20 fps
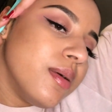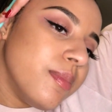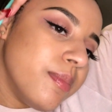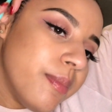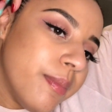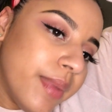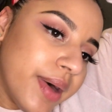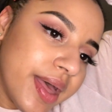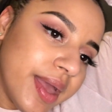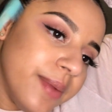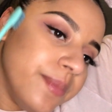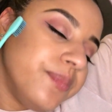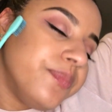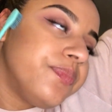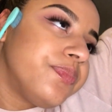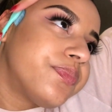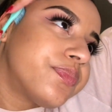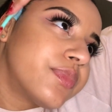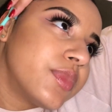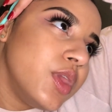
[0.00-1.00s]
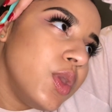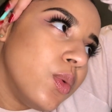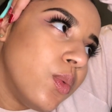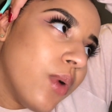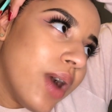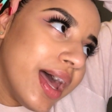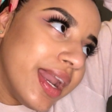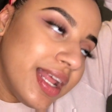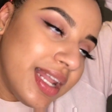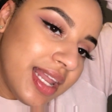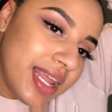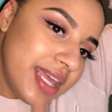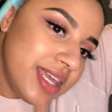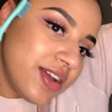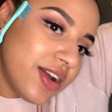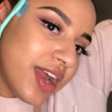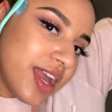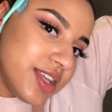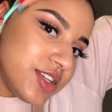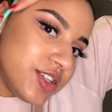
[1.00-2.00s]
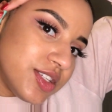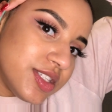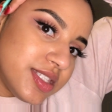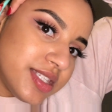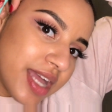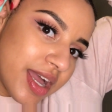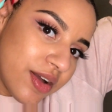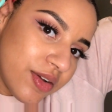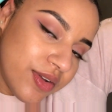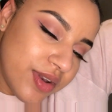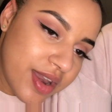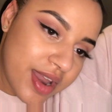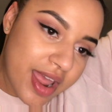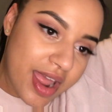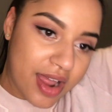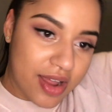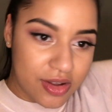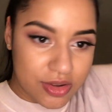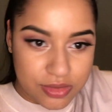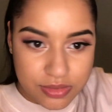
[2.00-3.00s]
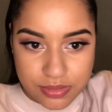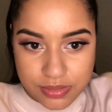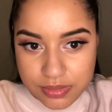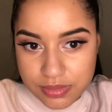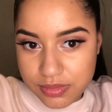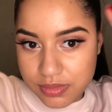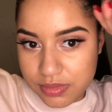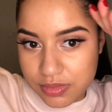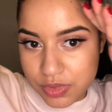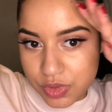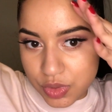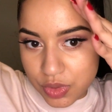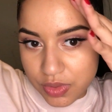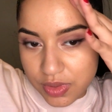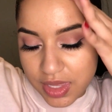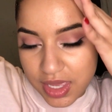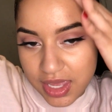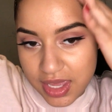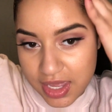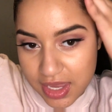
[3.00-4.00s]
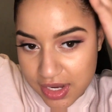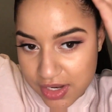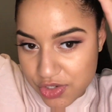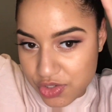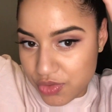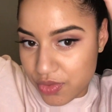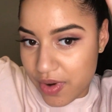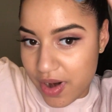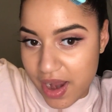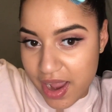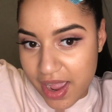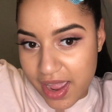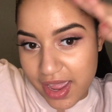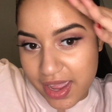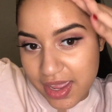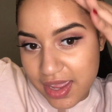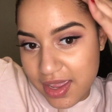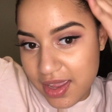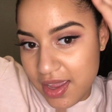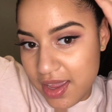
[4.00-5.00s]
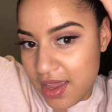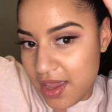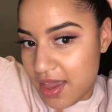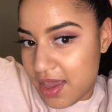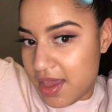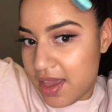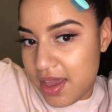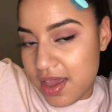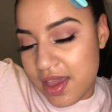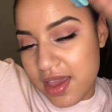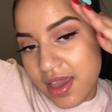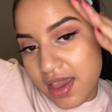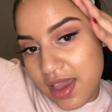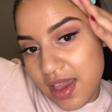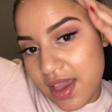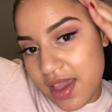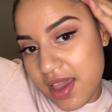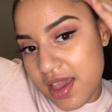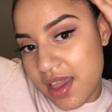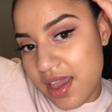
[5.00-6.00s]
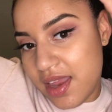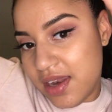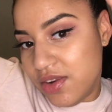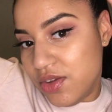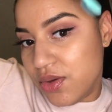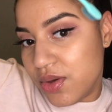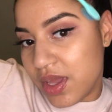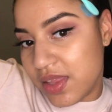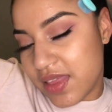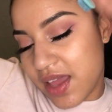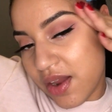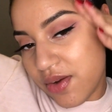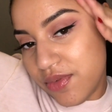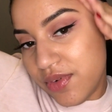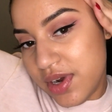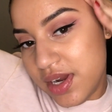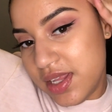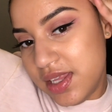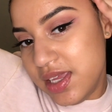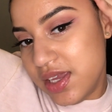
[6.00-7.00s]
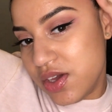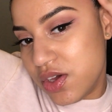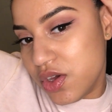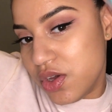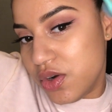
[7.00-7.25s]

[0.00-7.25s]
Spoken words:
But you want to lay your edges down now so they can dry and you get that really good